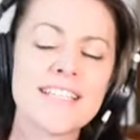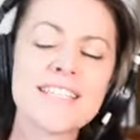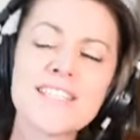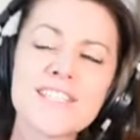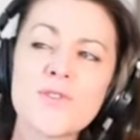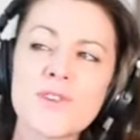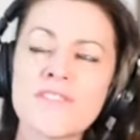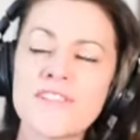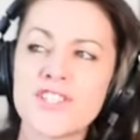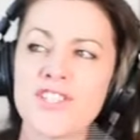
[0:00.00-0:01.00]
this is sort of
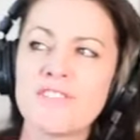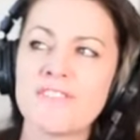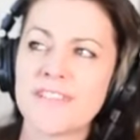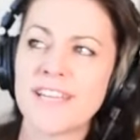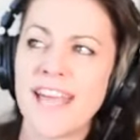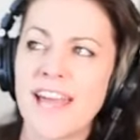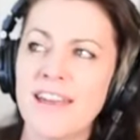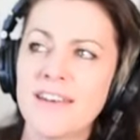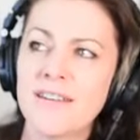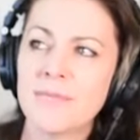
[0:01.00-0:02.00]
a shift
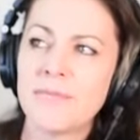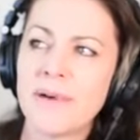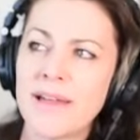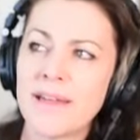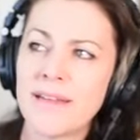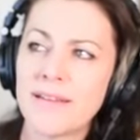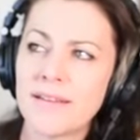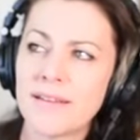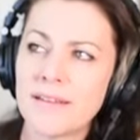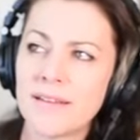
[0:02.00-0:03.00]
again, but
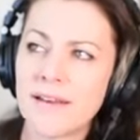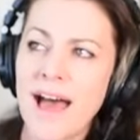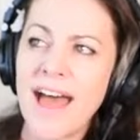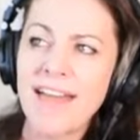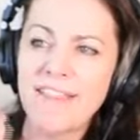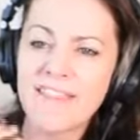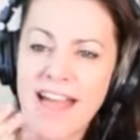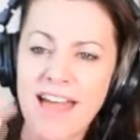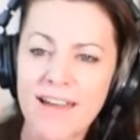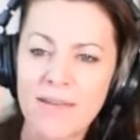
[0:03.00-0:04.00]
I
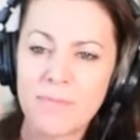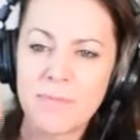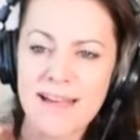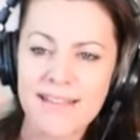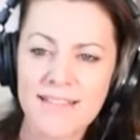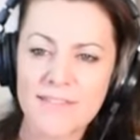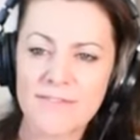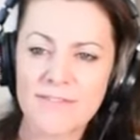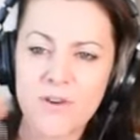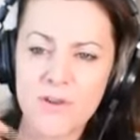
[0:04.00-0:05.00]
like passive
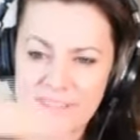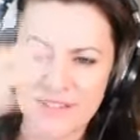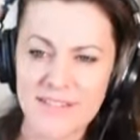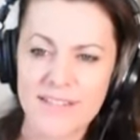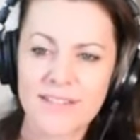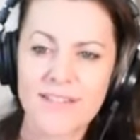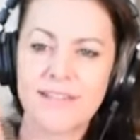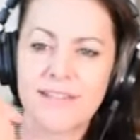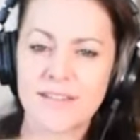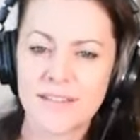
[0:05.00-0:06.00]
noise,
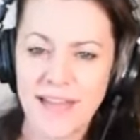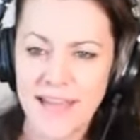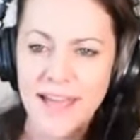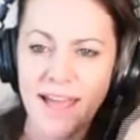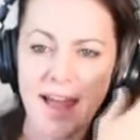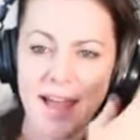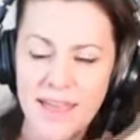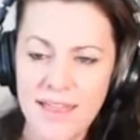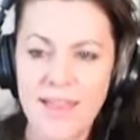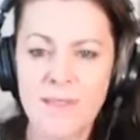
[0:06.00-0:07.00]
like
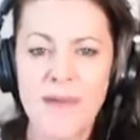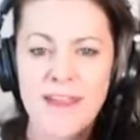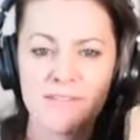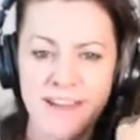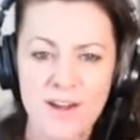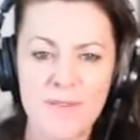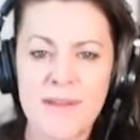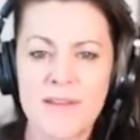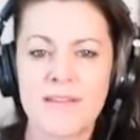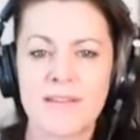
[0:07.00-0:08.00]
in, in my
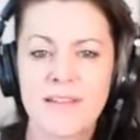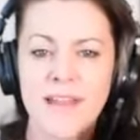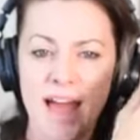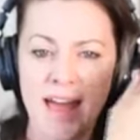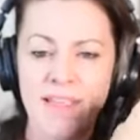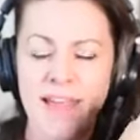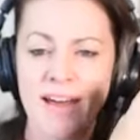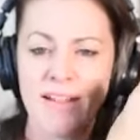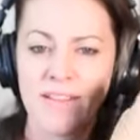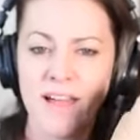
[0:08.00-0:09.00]
environment. Like I like
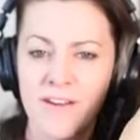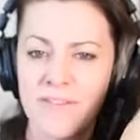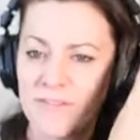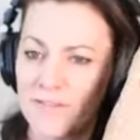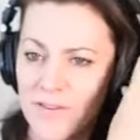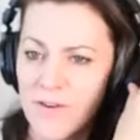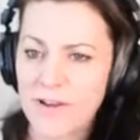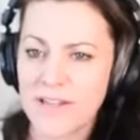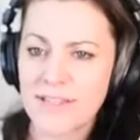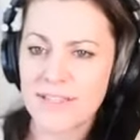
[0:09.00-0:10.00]
a lot of
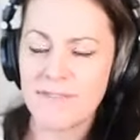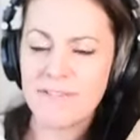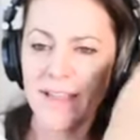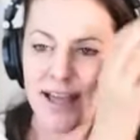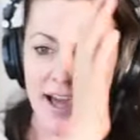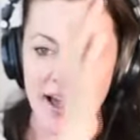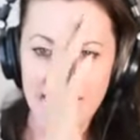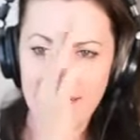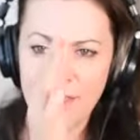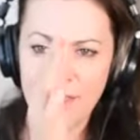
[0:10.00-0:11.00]
noise. I feel like
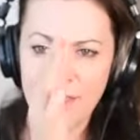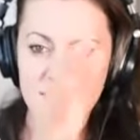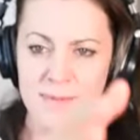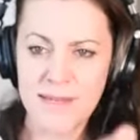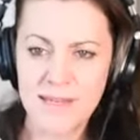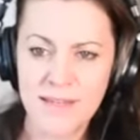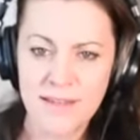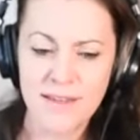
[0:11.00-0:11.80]
it allows me